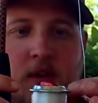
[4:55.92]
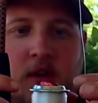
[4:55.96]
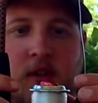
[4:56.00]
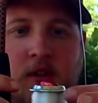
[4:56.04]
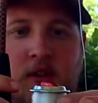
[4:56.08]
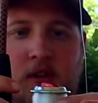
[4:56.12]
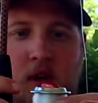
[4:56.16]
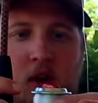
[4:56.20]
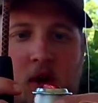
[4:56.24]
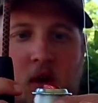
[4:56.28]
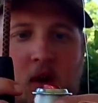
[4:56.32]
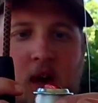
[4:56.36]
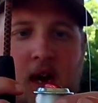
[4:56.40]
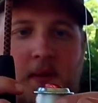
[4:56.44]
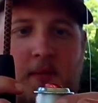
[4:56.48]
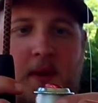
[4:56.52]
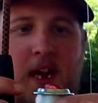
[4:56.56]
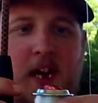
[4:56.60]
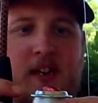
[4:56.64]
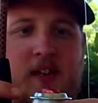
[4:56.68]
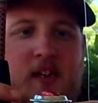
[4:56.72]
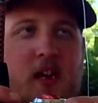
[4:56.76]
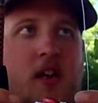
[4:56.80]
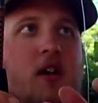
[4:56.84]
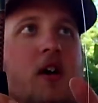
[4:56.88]
So I've
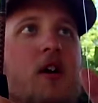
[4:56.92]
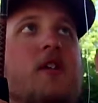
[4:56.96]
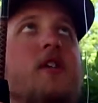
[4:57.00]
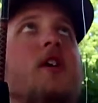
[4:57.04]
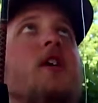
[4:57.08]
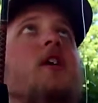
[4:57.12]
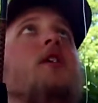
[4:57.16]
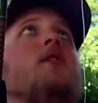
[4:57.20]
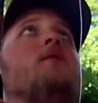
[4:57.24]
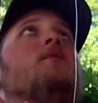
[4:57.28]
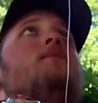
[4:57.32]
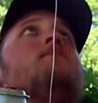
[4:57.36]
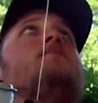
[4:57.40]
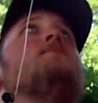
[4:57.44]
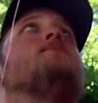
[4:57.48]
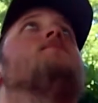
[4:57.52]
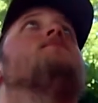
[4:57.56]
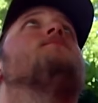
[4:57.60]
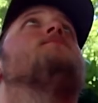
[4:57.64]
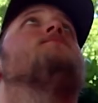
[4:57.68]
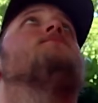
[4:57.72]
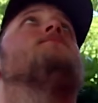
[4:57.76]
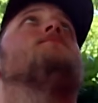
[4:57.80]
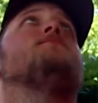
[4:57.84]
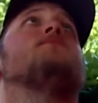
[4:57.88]
got that on there.
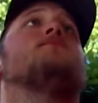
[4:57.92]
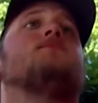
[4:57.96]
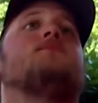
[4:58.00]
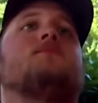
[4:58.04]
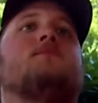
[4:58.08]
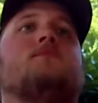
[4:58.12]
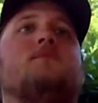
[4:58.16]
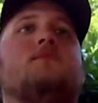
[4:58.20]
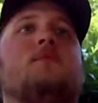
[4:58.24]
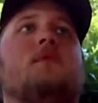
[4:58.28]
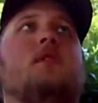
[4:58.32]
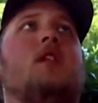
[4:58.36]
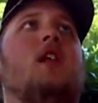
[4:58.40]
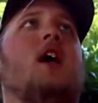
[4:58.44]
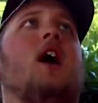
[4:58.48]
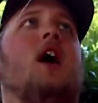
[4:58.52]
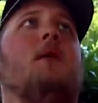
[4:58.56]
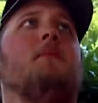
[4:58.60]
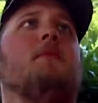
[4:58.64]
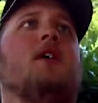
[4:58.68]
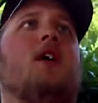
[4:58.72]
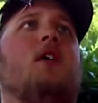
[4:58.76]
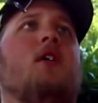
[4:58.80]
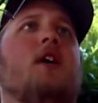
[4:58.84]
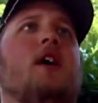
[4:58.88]

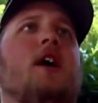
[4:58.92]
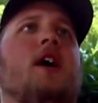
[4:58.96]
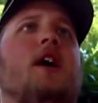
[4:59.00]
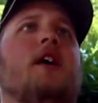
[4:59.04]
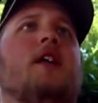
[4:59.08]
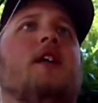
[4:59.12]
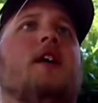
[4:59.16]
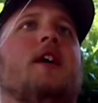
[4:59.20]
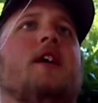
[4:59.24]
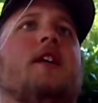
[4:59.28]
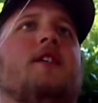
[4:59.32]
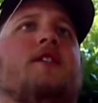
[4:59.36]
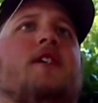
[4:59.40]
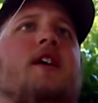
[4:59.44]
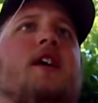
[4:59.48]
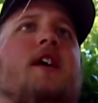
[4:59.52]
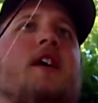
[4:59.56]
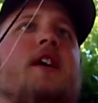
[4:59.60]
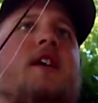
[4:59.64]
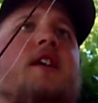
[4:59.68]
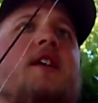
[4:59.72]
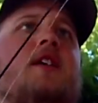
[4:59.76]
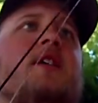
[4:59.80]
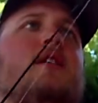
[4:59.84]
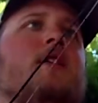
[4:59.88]
I'm going to go ahead and
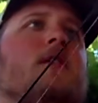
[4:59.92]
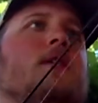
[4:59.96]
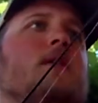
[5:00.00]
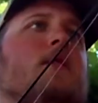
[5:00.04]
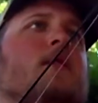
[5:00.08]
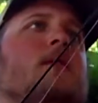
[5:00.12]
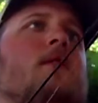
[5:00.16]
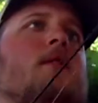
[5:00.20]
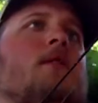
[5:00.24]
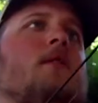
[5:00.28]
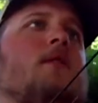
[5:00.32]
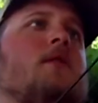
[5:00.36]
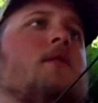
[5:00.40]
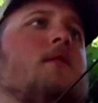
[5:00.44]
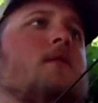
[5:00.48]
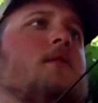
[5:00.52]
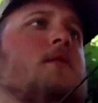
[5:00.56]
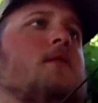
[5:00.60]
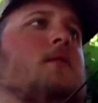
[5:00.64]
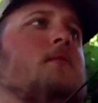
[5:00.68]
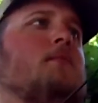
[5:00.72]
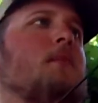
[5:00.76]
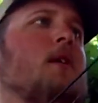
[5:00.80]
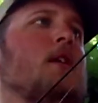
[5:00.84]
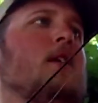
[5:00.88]
take
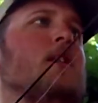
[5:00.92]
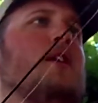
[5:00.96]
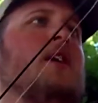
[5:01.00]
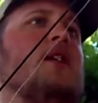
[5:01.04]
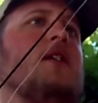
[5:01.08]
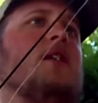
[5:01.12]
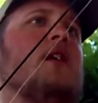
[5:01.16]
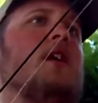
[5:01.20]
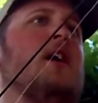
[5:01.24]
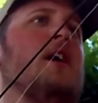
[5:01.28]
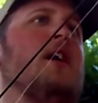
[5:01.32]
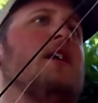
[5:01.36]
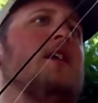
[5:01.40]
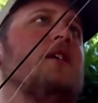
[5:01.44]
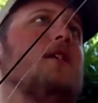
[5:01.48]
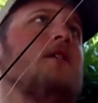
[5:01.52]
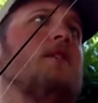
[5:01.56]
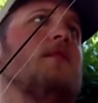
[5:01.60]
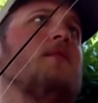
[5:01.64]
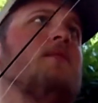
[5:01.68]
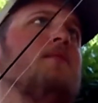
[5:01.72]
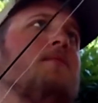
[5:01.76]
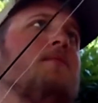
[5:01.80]
my lead line here,